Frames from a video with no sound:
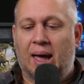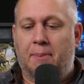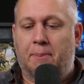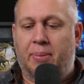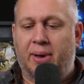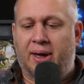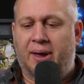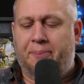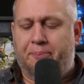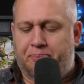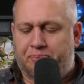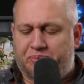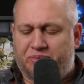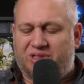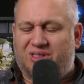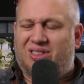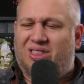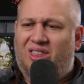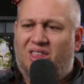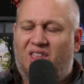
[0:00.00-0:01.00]
But
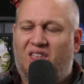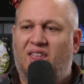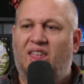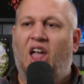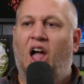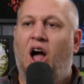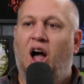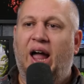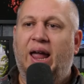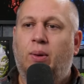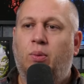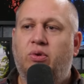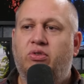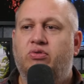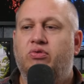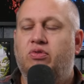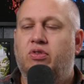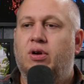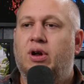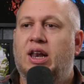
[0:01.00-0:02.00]
I was
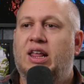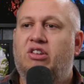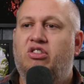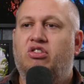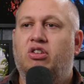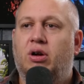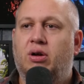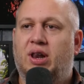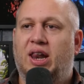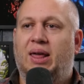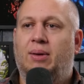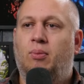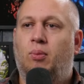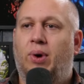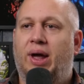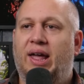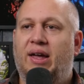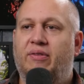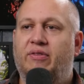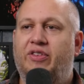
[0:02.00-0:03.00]
really struggling
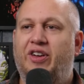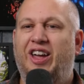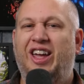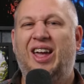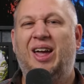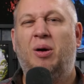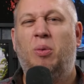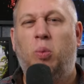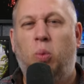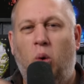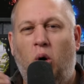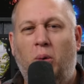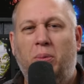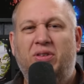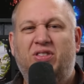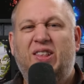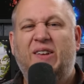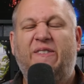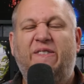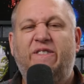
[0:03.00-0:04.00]
with what
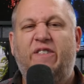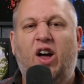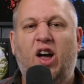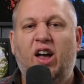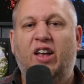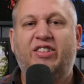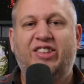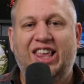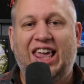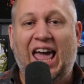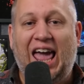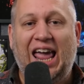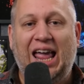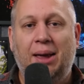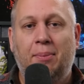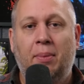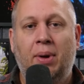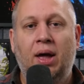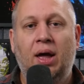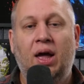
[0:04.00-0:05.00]
was the first
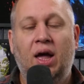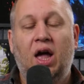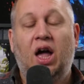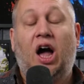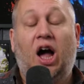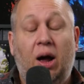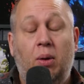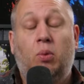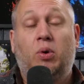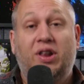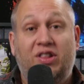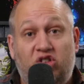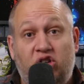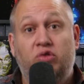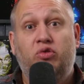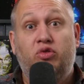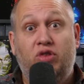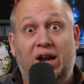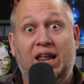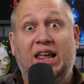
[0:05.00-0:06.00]
game I wanted to
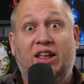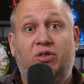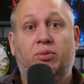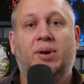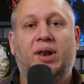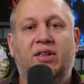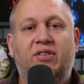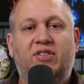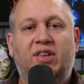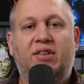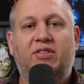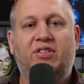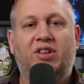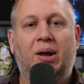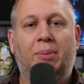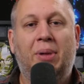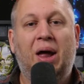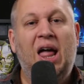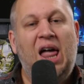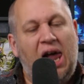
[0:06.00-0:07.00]
release with a
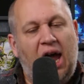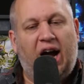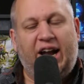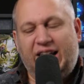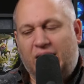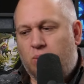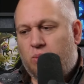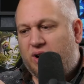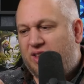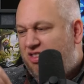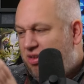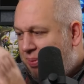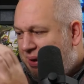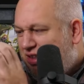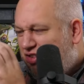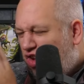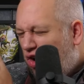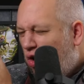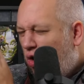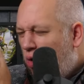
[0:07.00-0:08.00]
system. I didn't want it to be
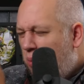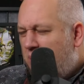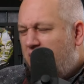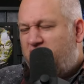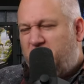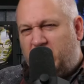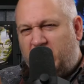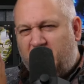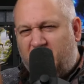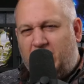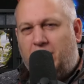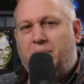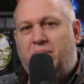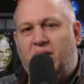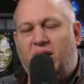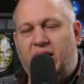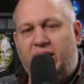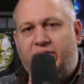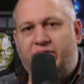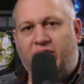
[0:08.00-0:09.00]
too much of the
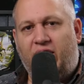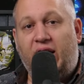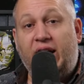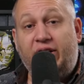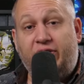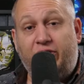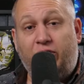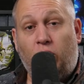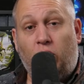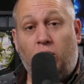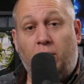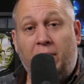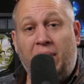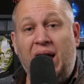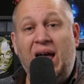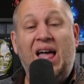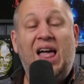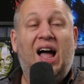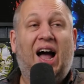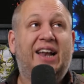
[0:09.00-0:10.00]
simplified form.
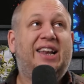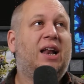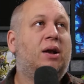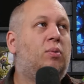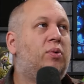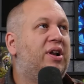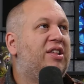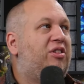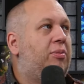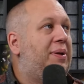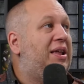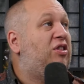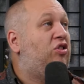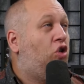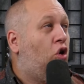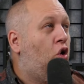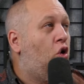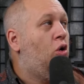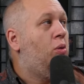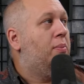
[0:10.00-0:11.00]
I didn't want it to be
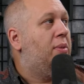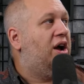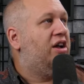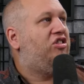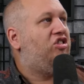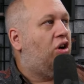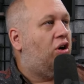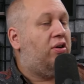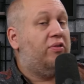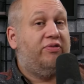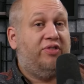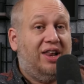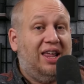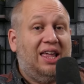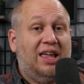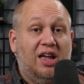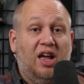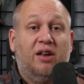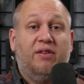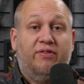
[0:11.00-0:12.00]
too much of
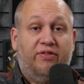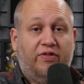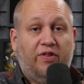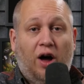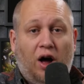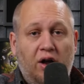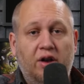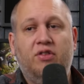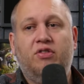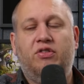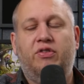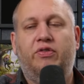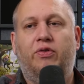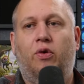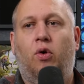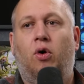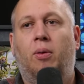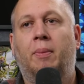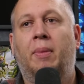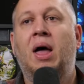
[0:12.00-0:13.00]
the advanced
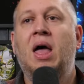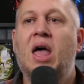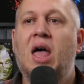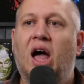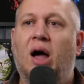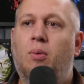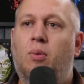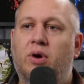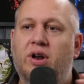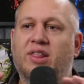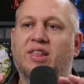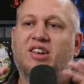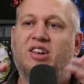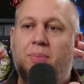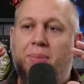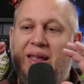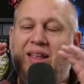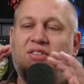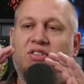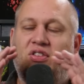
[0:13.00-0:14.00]
form. I wanted it to
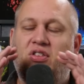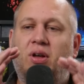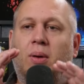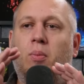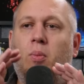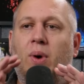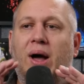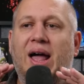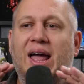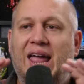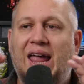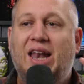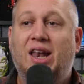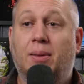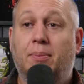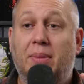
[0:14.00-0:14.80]
be somewhere in the